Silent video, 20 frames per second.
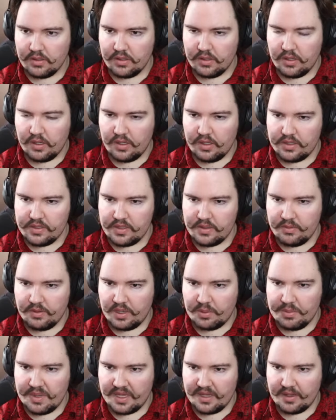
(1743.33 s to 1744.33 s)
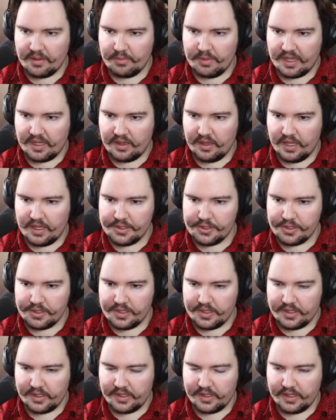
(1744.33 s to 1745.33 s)
Unless I want to make him like
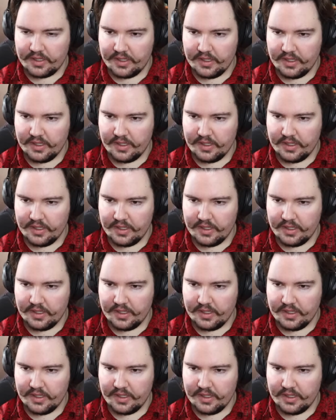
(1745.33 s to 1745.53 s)
legendary.